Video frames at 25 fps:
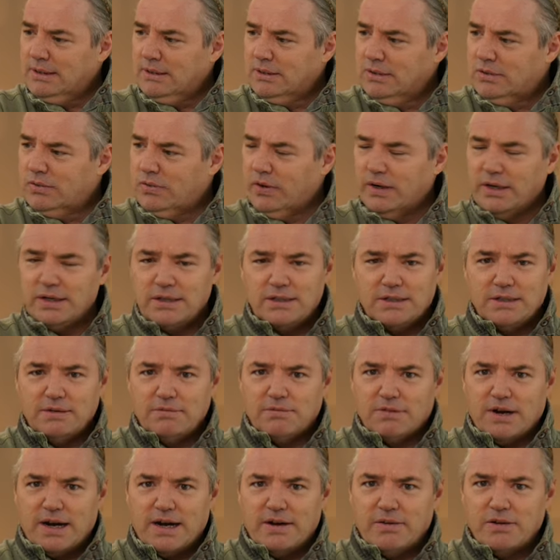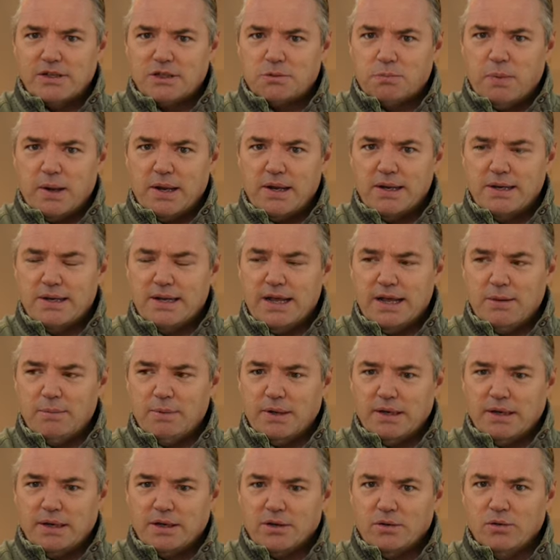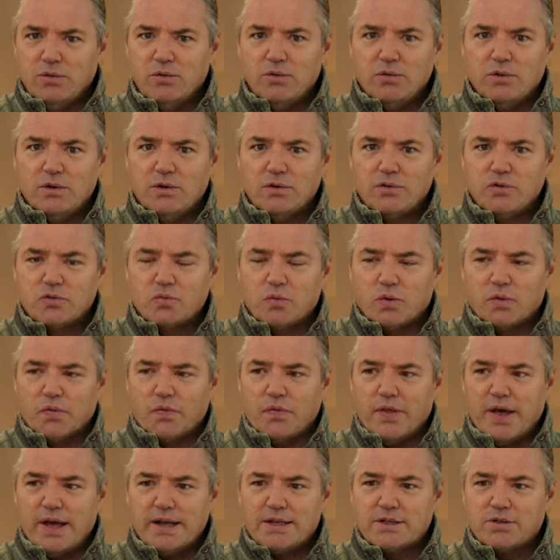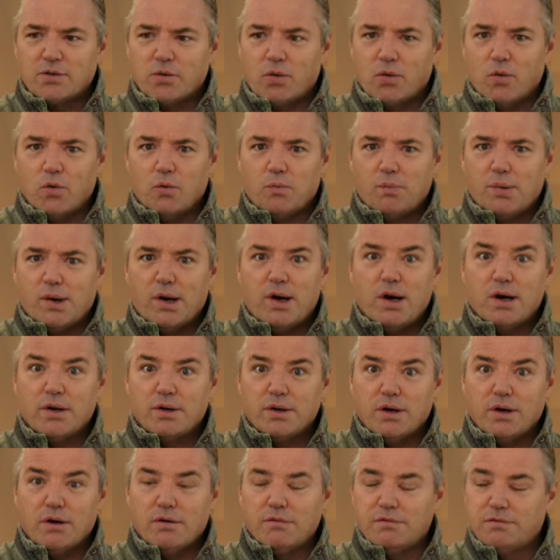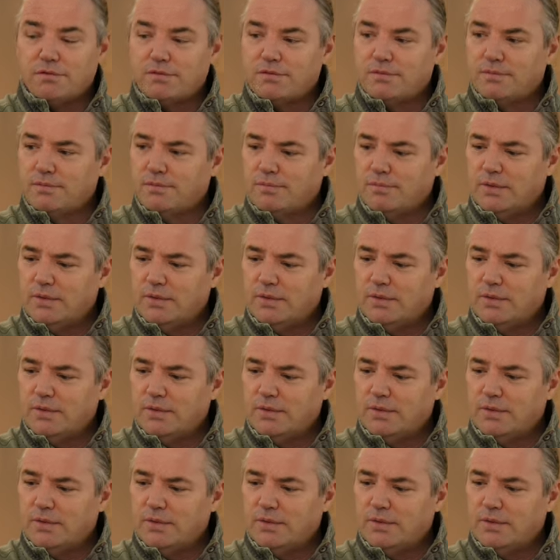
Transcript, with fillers: crazy virus pandemic and who knows what that's all part of.